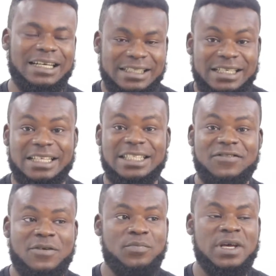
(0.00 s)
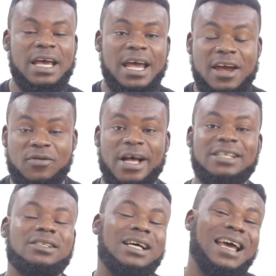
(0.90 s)
and this has given me
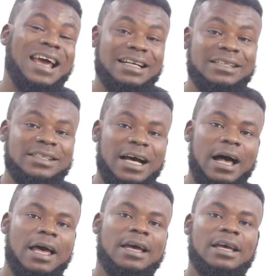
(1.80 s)
areas to enter